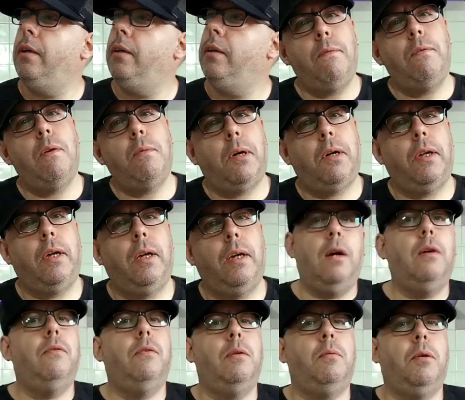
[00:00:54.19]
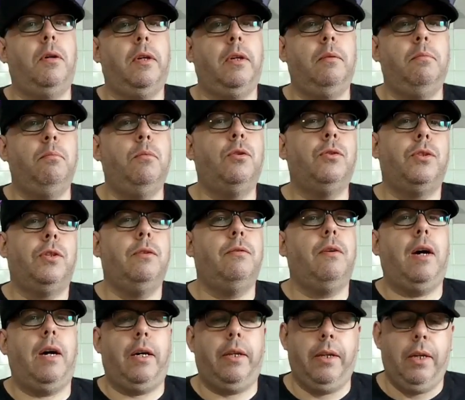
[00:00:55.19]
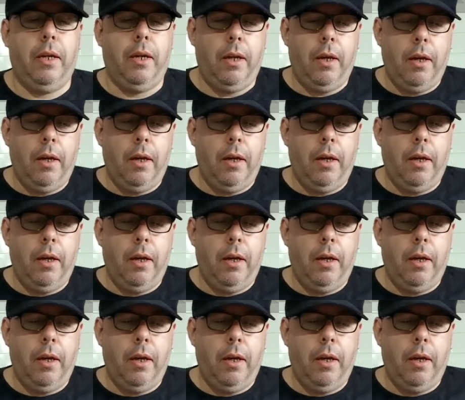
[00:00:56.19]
everybody, everybody must have had